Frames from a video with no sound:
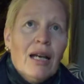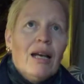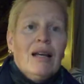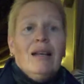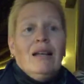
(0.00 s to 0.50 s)

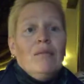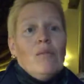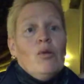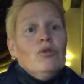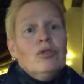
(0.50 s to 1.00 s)
and the
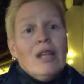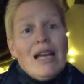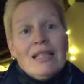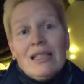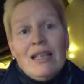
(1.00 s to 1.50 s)
most
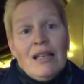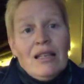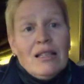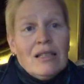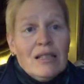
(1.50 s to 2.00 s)

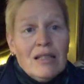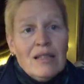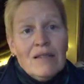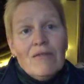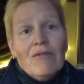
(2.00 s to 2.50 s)
nastiest
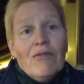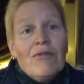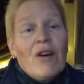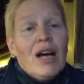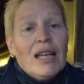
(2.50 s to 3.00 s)

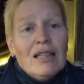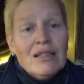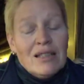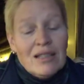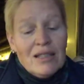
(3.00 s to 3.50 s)

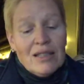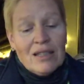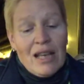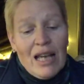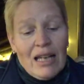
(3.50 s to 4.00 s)

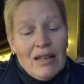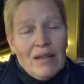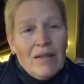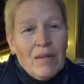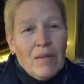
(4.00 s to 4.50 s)
fights
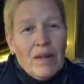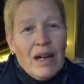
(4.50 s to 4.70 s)
and